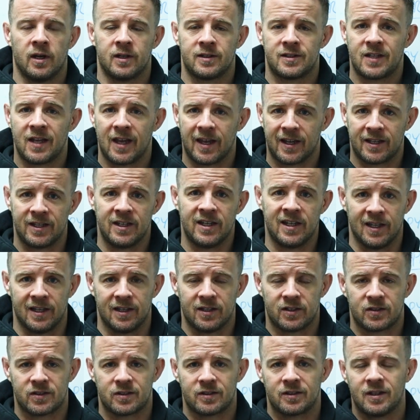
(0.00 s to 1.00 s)

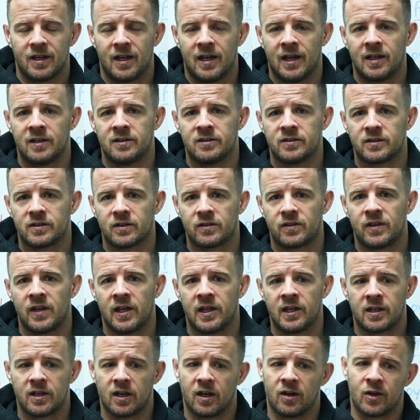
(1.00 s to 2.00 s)
techniques and
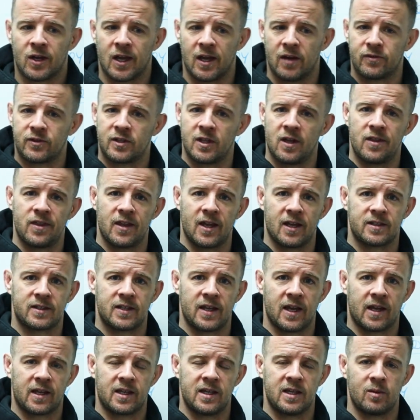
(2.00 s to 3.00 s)
think, okay, I've done that
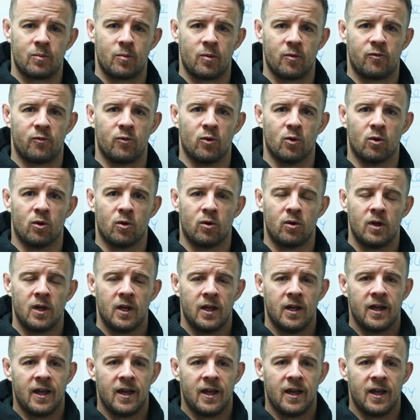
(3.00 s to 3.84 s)
technique before,